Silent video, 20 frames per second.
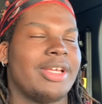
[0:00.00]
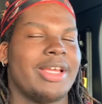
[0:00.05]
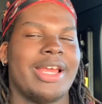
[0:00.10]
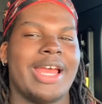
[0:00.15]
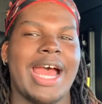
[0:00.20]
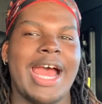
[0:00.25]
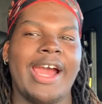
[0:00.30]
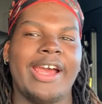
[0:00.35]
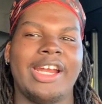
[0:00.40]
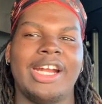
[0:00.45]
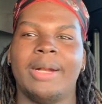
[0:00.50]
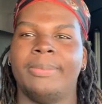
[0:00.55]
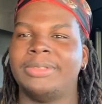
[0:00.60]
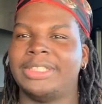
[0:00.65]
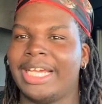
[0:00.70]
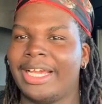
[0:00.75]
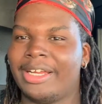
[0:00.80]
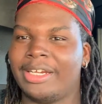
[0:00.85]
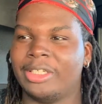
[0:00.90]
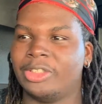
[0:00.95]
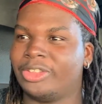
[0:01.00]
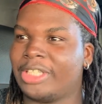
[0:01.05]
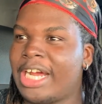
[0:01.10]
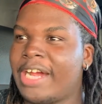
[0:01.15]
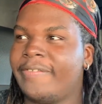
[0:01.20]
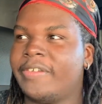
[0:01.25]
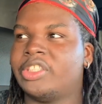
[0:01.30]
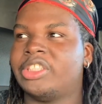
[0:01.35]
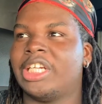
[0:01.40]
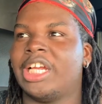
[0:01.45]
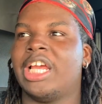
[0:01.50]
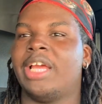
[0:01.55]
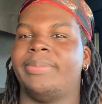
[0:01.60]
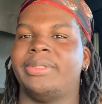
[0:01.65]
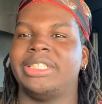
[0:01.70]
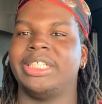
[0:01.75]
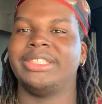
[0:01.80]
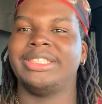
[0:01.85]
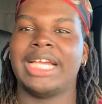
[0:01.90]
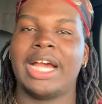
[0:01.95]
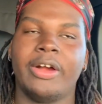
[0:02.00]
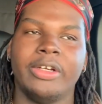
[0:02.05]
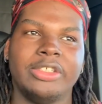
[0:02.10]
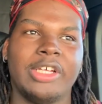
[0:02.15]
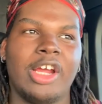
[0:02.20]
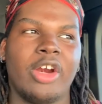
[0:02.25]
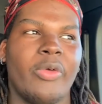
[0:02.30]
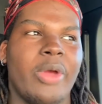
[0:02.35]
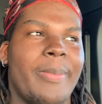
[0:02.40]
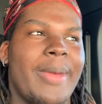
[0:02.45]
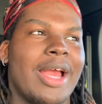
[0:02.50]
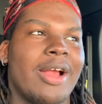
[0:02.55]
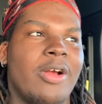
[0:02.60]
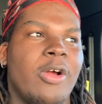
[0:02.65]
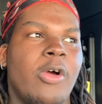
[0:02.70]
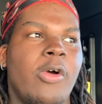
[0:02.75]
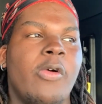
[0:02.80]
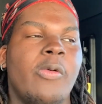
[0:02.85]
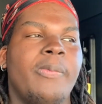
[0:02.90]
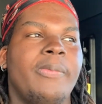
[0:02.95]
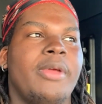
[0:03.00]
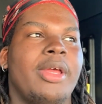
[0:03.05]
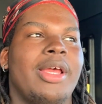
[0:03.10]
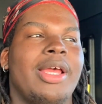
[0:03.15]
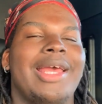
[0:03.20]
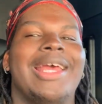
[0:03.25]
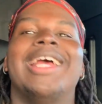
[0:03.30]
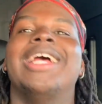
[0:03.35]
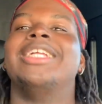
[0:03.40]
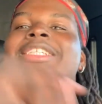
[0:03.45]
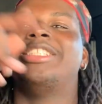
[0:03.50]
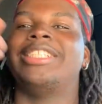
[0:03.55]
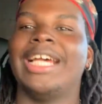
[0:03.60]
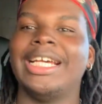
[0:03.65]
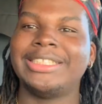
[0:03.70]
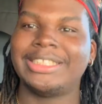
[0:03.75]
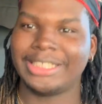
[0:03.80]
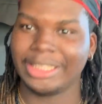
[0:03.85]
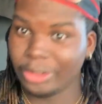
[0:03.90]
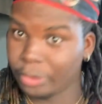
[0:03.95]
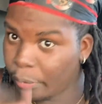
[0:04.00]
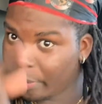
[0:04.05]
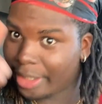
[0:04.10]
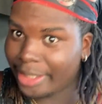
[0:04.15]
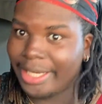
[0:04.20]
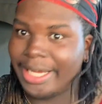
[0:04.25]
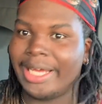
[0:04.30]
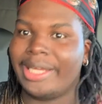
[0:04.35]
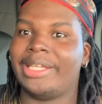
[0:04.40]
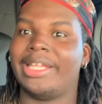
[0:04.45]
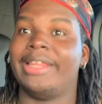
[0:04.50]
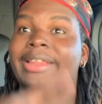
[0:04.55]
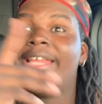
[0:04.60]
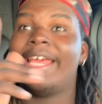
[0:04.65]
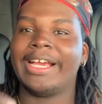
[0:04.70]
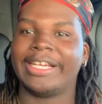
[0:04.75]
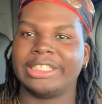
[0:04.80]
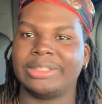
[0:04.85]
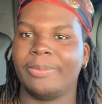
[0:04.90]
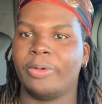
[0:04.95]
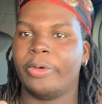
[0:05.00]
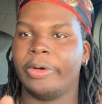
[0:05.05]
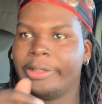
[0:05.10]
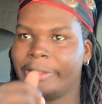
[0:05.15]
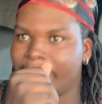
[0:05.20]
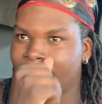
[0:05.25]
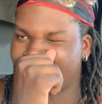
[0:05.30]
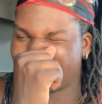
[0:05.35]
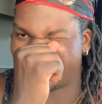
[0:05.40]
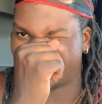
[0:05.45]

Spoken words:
I ended up taking a driver's shame, 6 hours all the way back home, just to do it again the next morning.